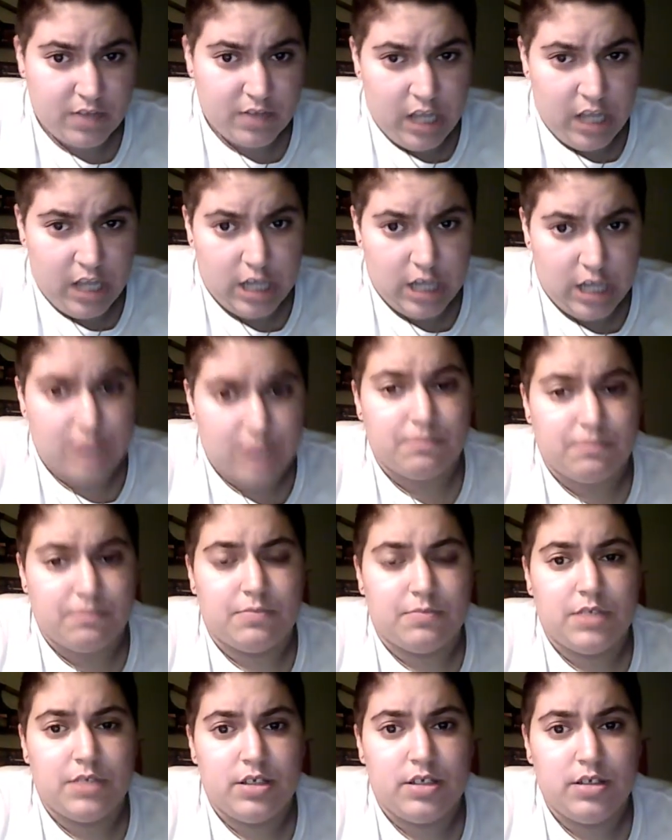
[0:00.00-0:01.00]

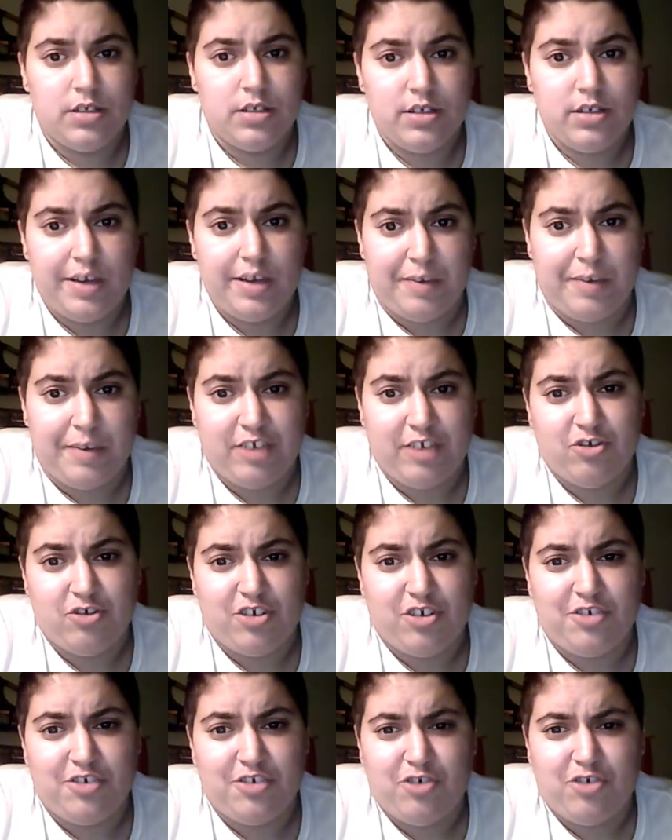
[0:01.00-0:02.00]
um, I mean
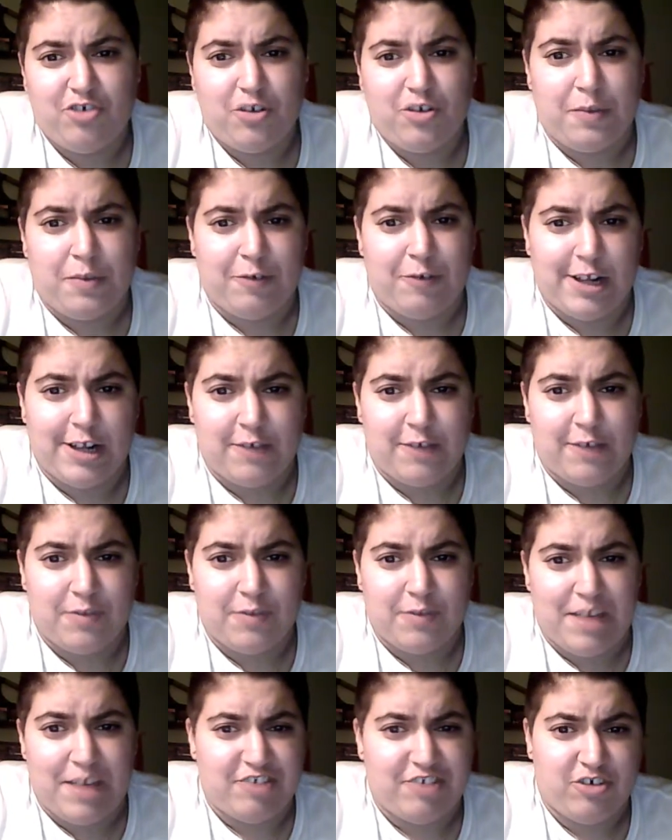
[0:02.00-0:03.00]
she she told me right off the
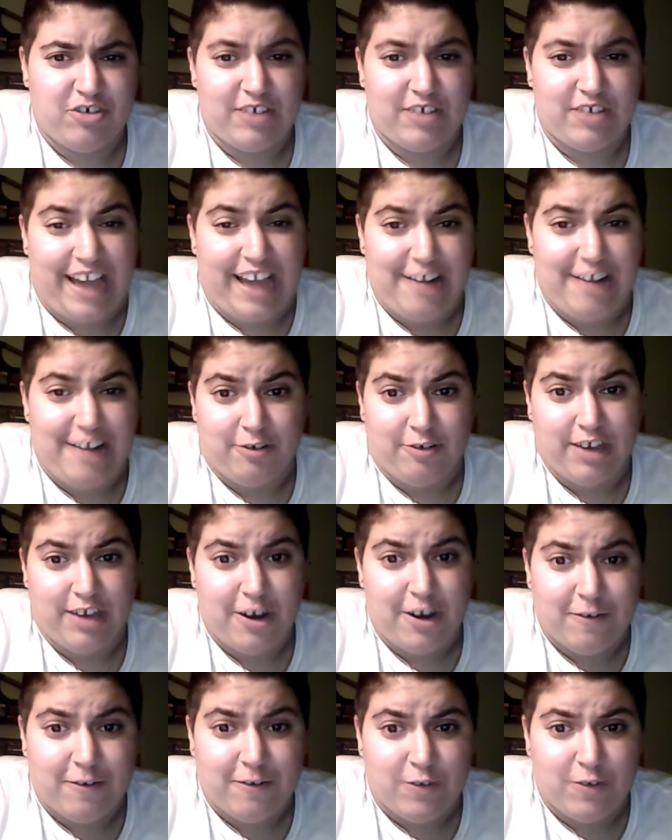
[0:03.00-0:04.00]
bat she was like I don't
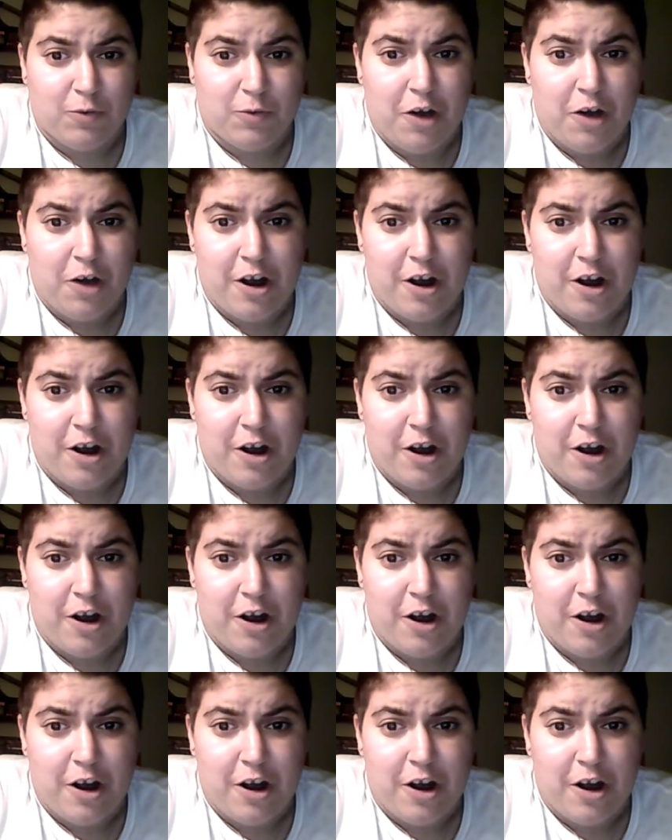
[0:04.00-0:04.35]
care if you are.